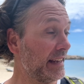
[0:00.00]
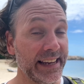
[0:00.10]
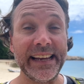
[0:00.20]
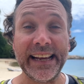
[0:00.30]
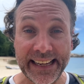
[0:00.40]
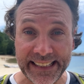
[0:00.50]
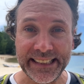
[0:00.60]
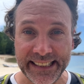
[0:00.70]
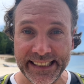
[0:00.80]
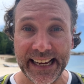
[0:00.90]
he
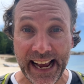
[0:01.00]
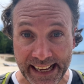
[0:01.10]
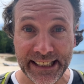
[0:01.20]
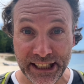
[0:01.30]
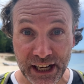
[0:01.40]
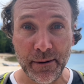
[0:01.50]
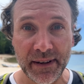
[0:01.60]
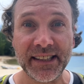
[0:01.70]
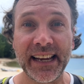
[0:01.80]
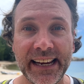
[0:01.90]
is as dumb
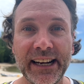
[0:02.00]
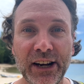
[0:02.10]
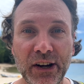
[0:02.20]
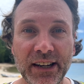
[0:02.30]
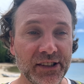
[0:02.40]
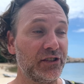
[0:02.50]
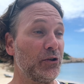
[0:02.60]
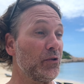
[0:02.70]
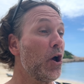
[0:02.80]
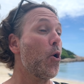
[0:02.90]
as he looks.
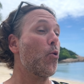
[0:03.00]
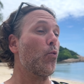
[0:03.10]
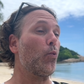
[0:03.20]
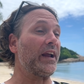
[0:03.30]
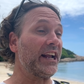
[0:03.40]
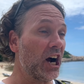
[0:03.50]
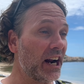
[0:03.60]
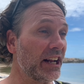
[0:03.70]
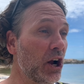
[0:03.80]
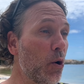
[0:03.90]
Dude, we
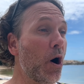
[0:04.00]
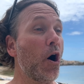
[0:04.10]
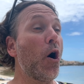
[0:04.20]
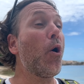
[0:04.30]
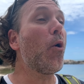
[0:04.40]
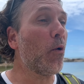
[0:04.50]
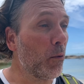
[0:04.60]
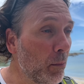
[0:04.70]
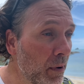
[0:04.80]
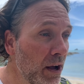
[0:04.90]
gotta go
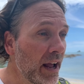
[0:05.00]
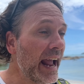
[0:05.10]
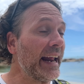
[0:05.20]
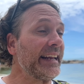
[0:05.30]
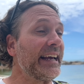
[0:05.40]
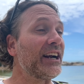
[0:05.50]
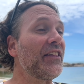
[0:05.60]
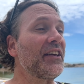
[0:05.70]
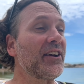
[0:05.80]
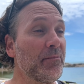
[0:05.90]
home and get
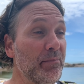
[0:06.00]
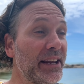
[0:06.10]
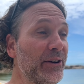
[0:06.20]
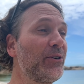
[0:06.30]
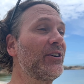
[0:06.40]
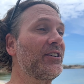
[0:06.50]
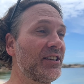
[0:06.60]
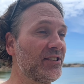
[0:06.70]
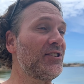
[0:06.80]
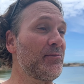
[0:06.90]
on the computer
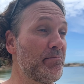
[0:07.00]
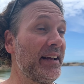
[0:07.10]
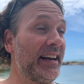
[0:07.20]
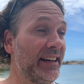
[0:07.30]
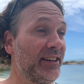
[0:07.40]
to submit it.